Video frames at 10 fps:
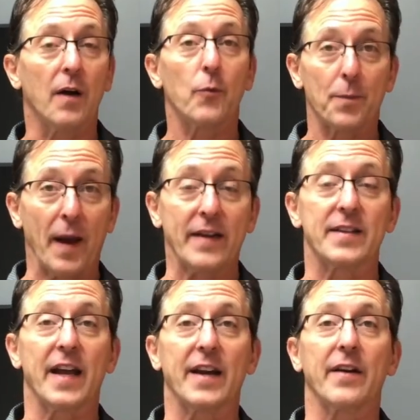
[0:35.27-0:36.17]
With pain to
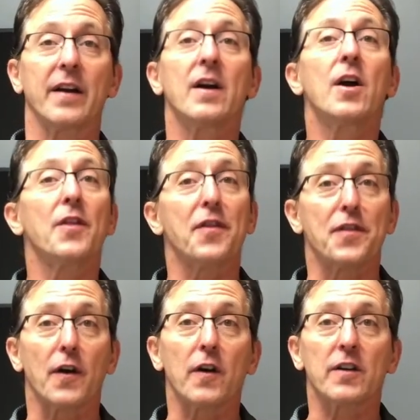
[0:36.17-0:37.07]
that area. The
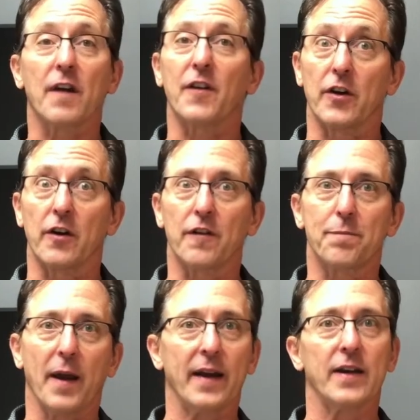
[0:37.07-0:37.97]
third covered nerve
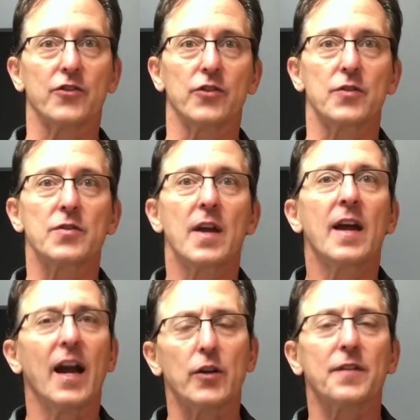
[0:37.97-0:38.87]
pain issues,
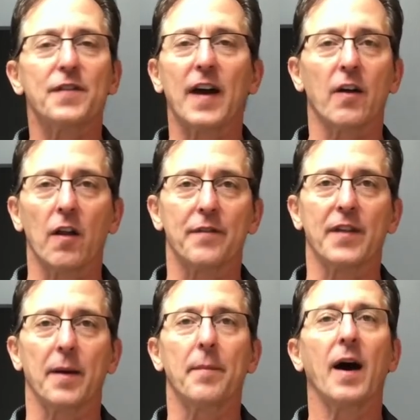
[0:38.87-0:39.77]
and you can find all of
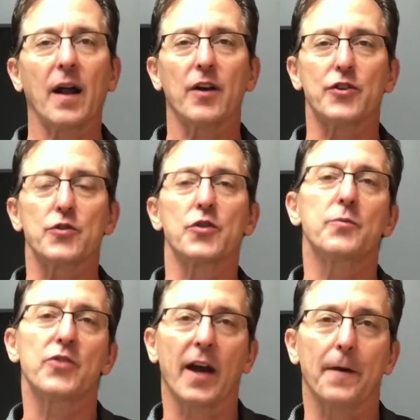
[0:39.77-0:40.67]
them on our YouTube
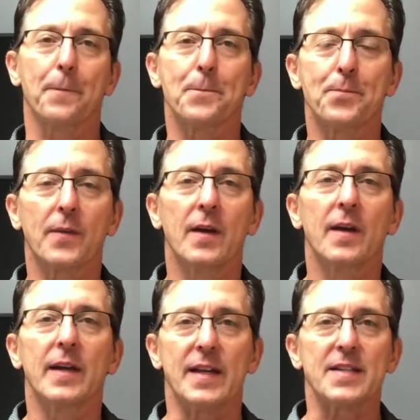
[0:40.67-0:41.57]
channel.
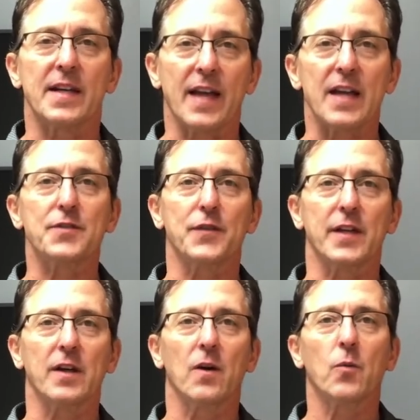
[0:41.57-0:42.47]
In today's
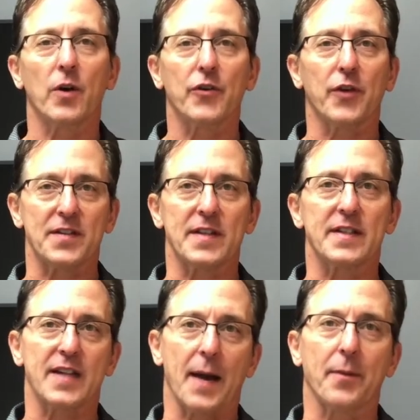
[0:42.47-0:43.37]
video, we're addressing the
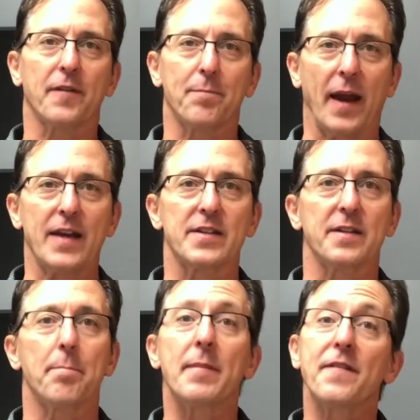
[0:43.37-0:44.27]
topic of pain to
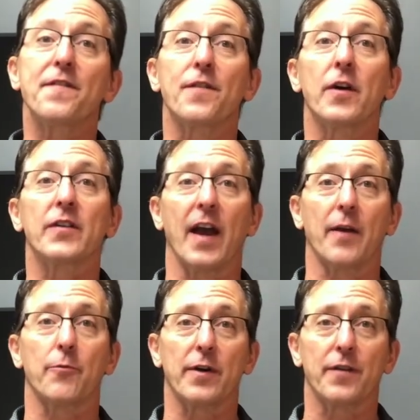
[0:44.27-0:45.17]
the midfoot
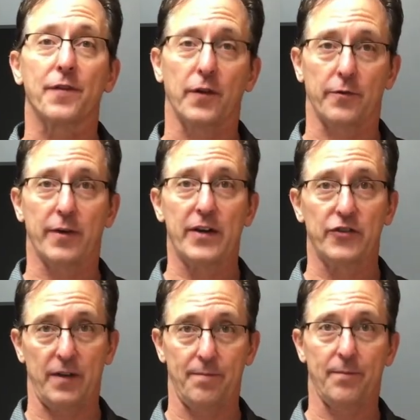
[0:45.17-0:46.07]
and rear foot
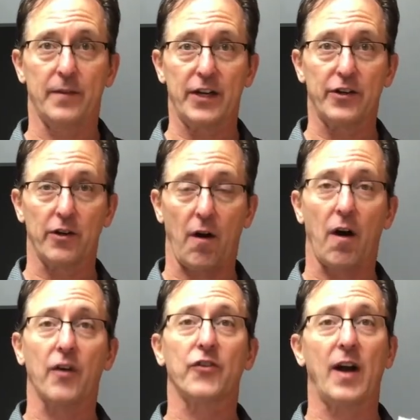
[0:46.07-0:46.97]
region, near your
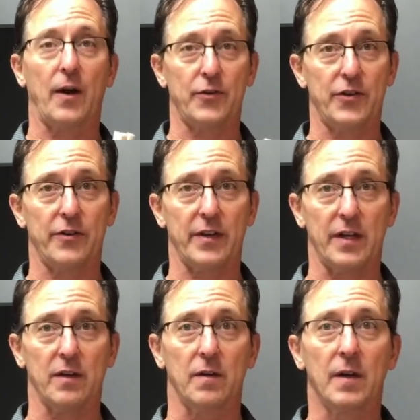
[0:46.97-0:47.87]
arch out to your
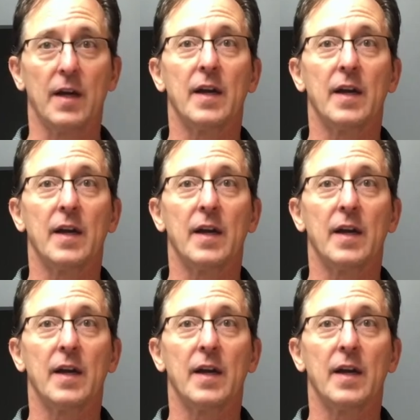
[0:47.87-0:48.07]
heel.